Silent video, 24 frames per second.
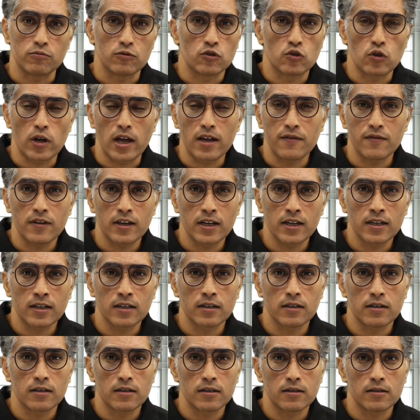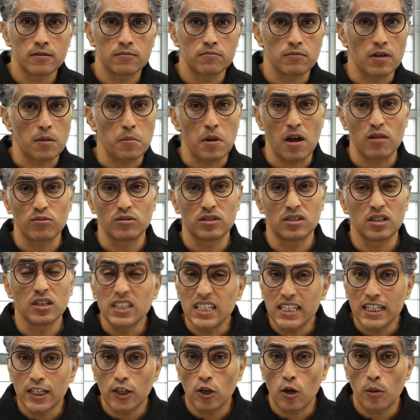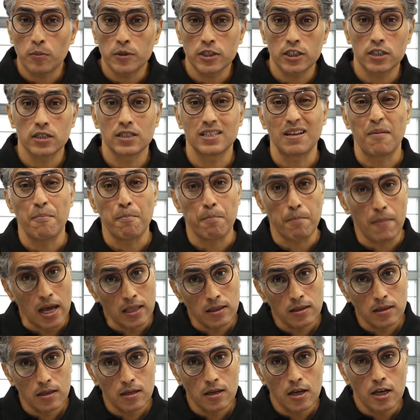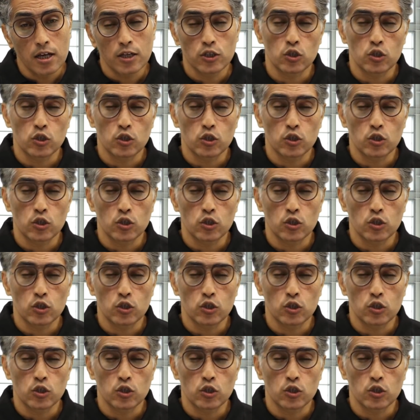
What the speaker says: driving about 30 kilometers a month.